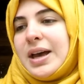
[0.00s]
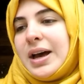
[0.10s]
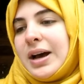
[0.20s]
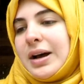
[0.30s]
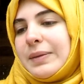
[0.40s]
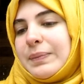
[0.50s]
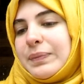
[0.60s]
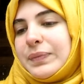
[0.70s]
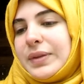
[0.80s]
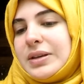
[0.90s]

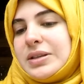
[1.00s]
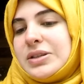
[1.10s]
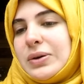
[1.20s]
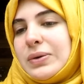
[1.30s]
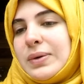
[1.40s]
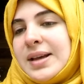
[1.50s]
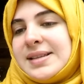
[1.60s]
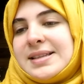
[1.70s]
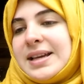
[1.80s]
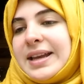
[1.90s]
um, so as
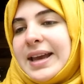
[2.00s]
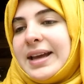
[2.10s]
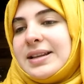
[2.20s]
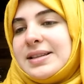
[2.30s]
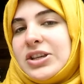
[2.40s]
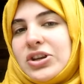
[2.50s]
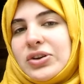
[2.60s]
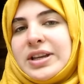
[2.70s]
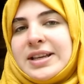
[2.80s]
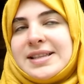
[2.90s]
I said again,
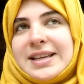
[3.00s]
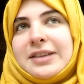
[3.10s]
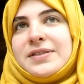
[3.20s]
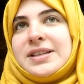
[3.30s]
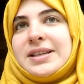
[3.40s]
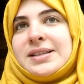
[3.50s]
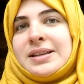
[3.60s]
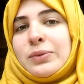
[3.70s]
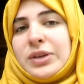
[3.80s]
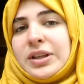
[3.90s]
security and safety is
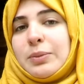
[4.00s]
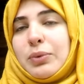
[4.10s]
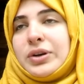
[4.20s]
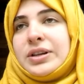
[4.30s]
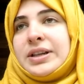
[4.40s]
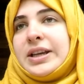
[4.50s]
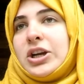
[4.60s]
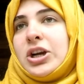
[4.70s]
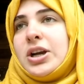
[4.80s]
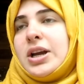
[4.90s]
really important
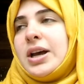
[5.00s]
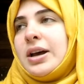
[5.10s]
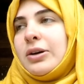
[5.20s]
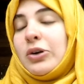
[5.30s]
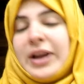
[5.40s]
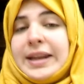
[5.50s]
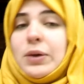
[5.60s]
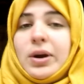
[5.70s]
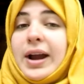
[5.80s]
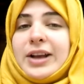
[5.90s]
here or
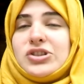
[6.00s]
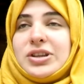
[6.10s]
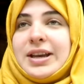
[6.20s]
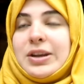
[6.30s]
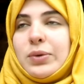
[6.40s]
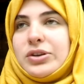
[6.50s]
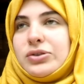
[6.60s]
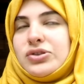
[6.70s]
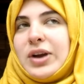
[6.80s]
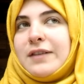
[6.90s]
anywhere actually, anywhere you
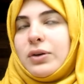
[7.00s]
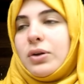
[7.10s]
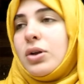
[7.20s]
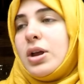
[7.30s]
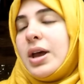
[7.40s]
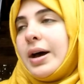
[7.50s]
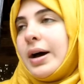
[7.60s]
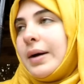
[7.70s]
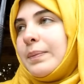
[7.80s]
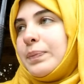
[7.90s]
travel.
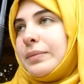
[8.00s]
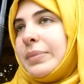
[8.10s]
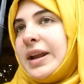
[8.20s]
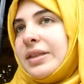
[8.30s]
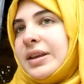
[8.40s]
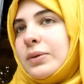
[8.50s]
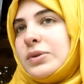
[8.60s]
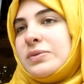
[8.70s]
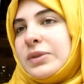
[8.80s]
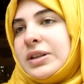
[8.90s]
Um, but I think it
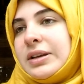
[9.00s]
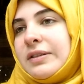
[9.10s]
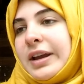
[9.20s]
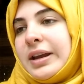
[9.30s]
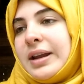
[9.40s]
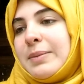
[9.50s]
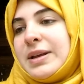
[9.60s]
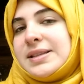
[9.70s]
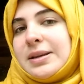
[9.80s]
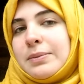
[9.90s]
was really great. I
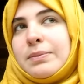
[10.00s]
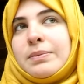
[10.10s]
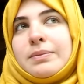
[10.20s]
met some